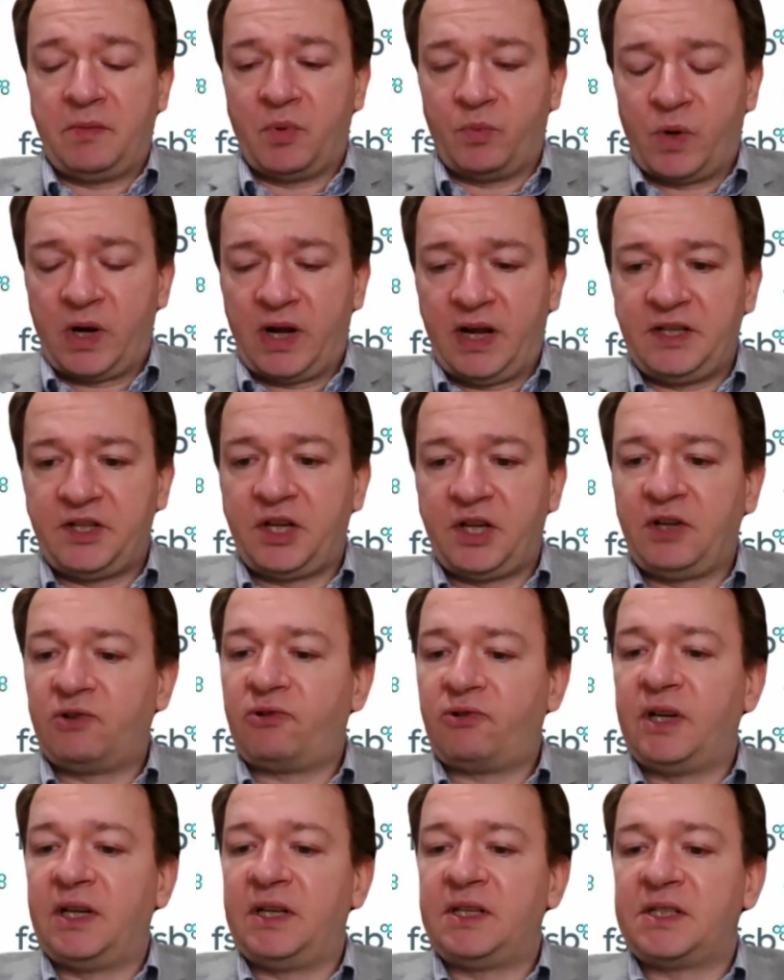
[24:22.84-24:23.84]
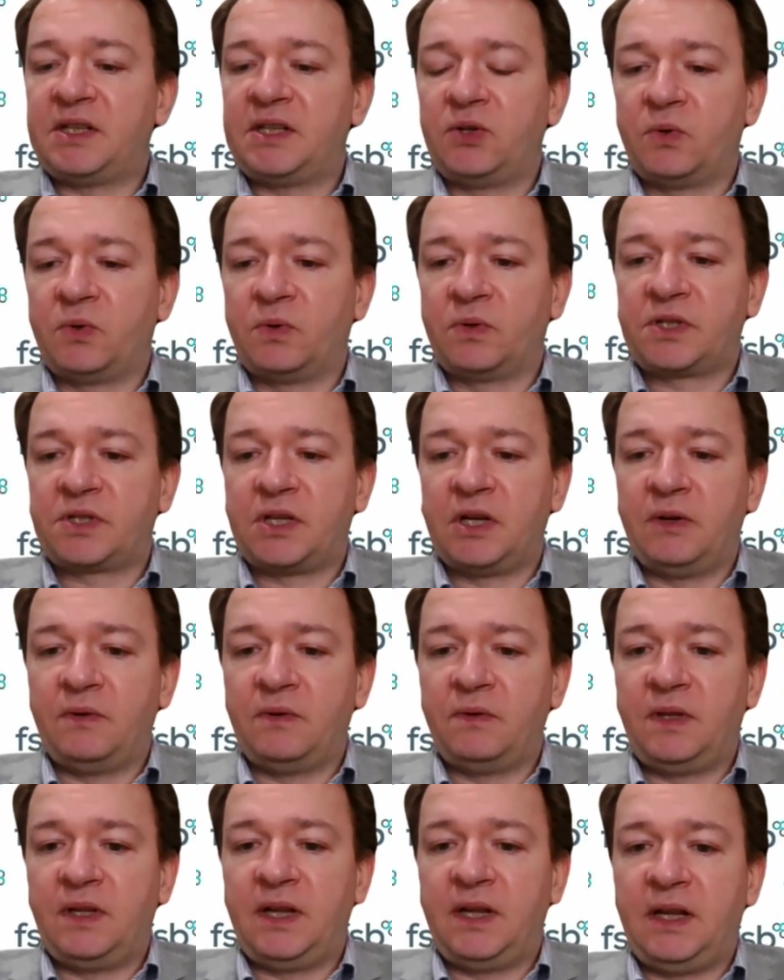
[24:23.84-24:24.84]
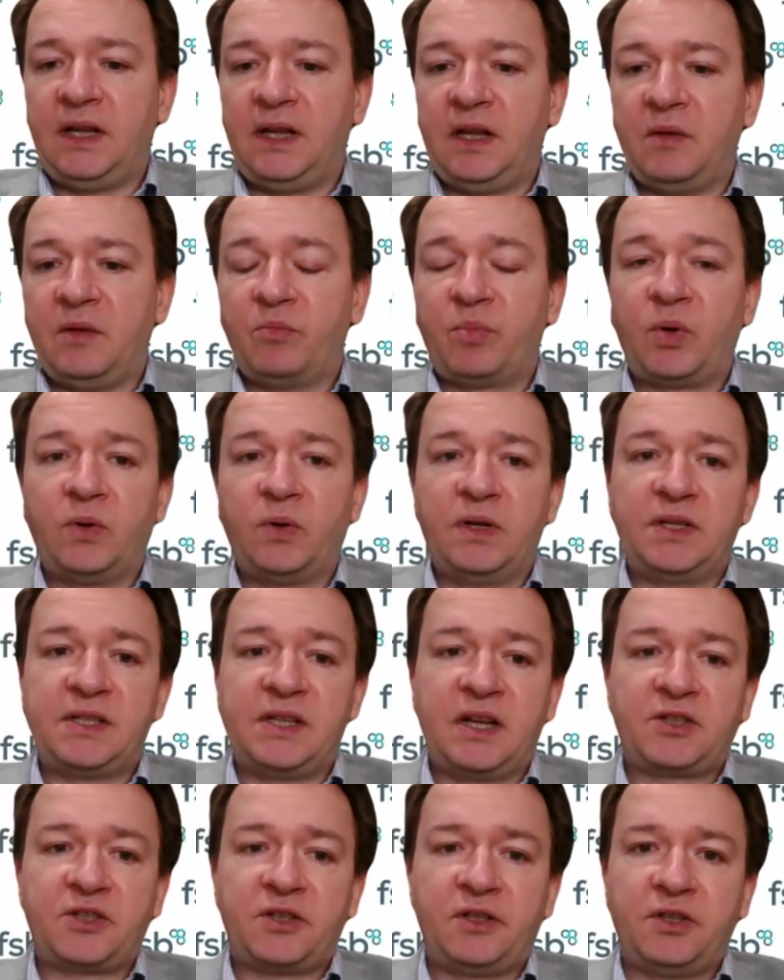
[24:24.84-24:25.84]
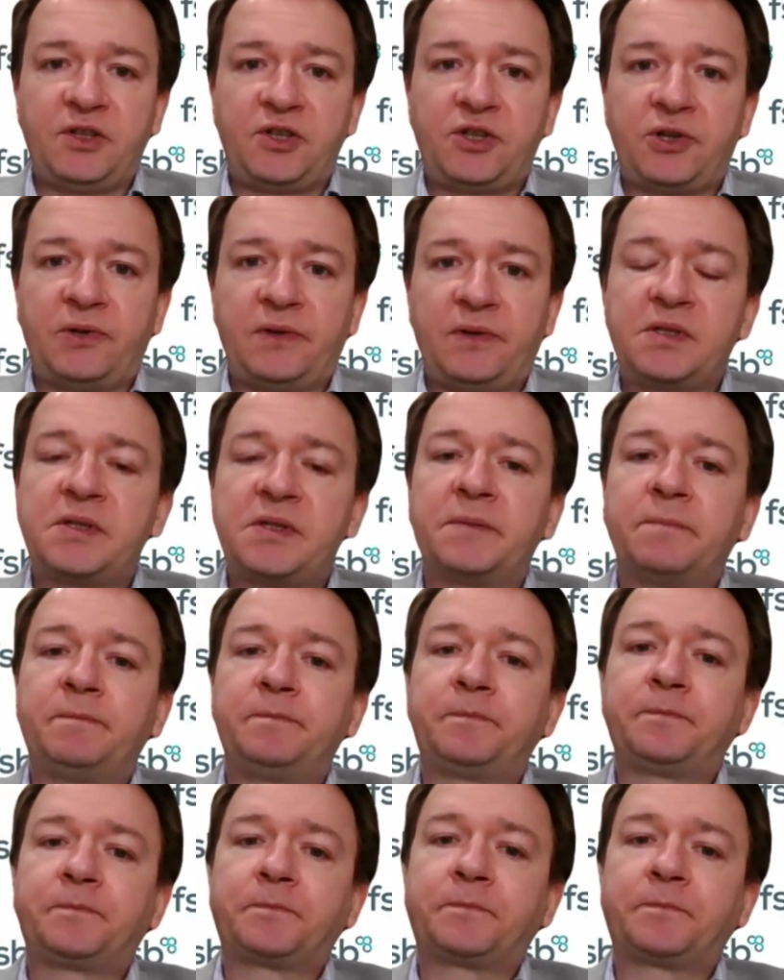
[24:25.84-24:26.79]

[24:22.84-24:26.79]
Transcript: minimum wage increase and also the employer's national insurance.